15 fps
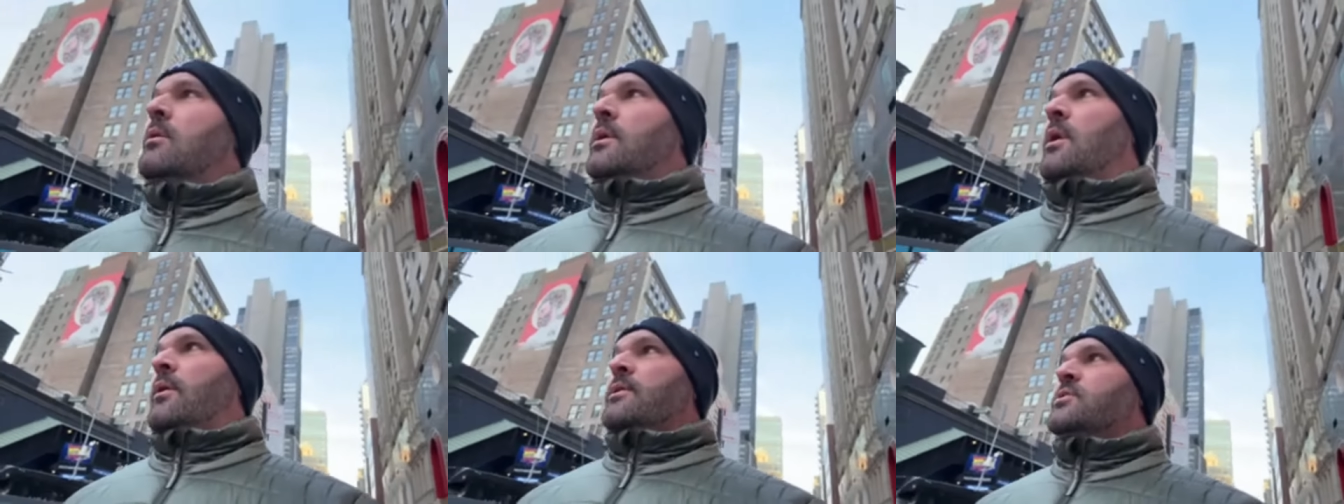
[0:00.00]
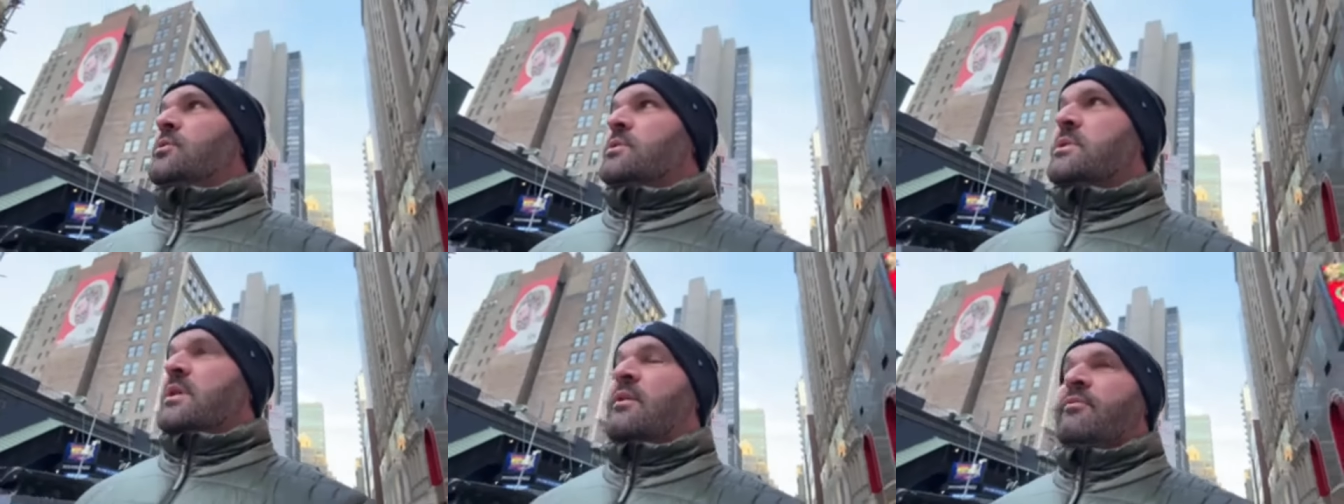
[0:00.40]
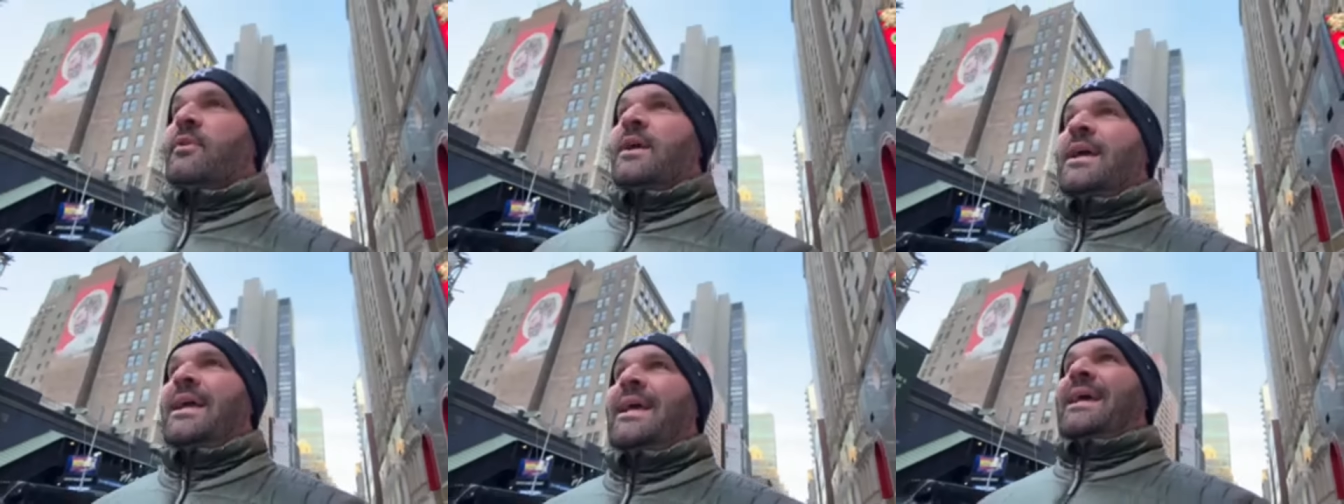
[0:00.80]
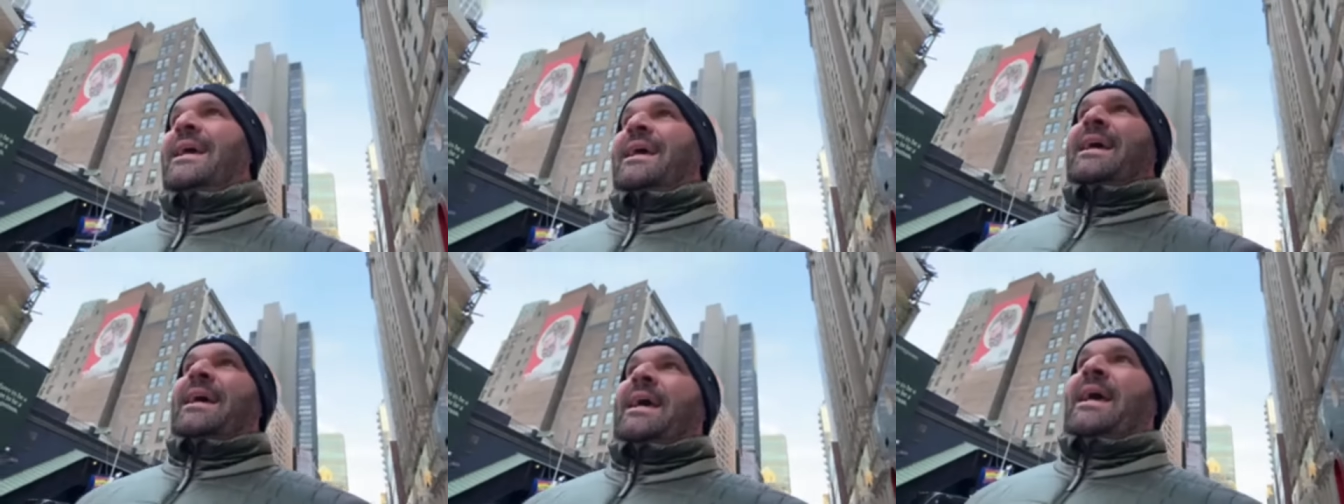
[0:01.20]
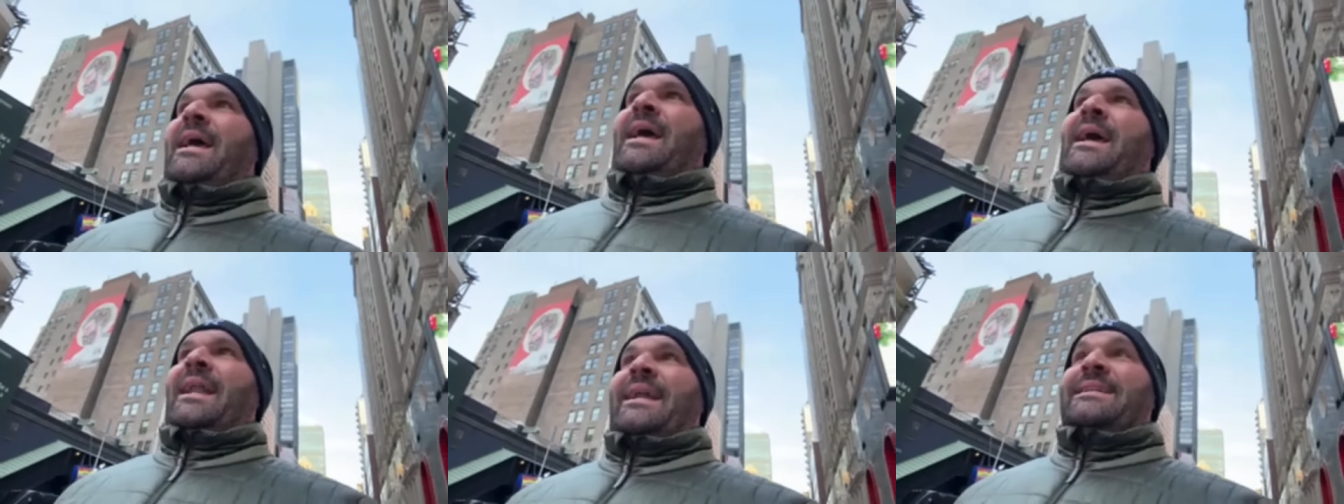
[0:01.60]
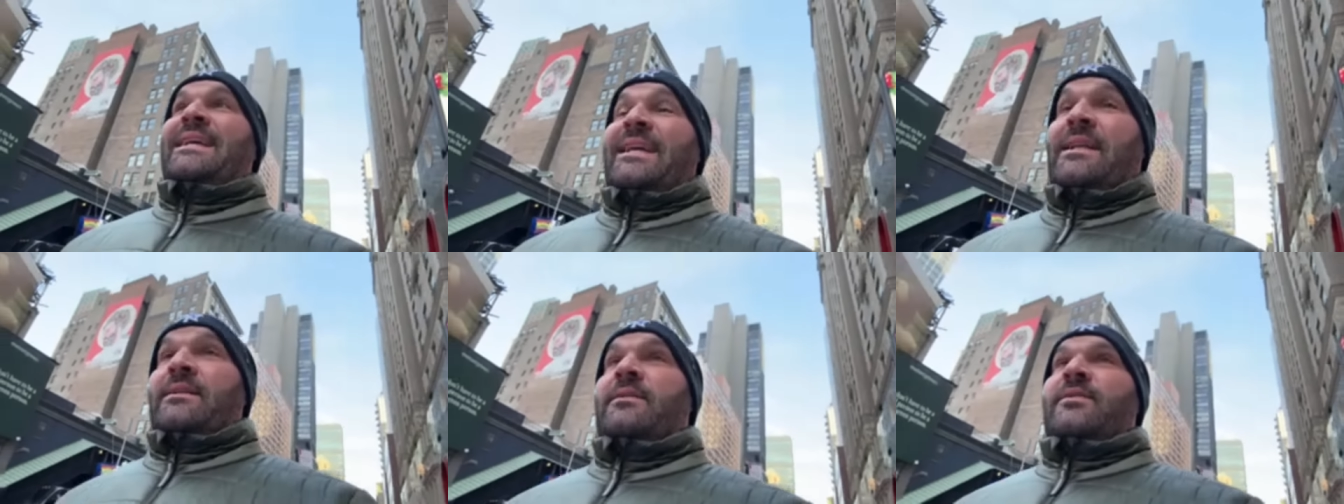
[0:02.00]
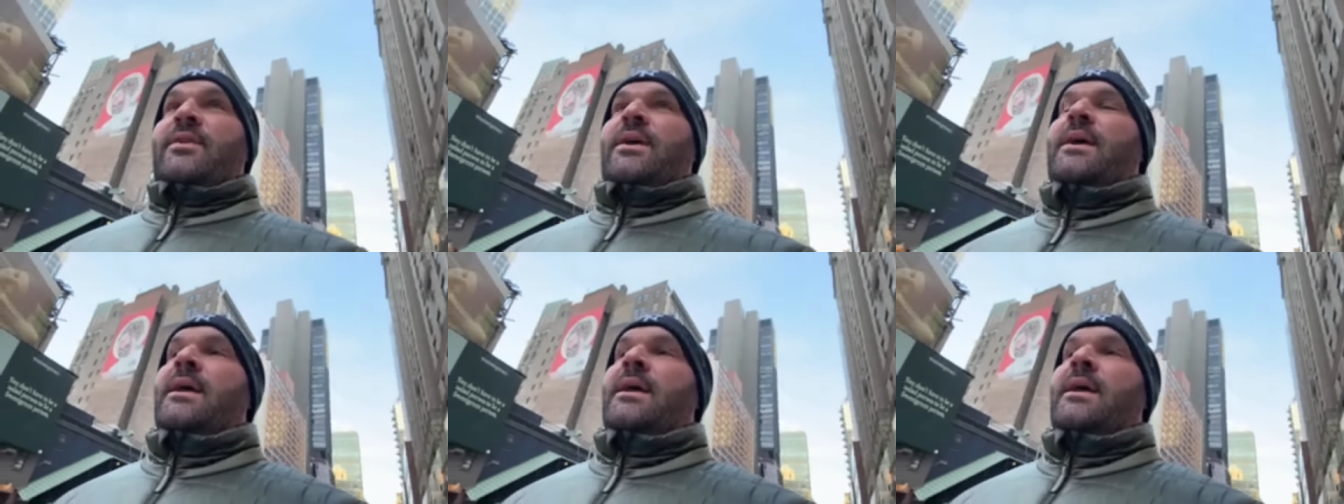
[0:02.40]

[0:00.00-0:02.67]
and all that sort of stuff and I didn't.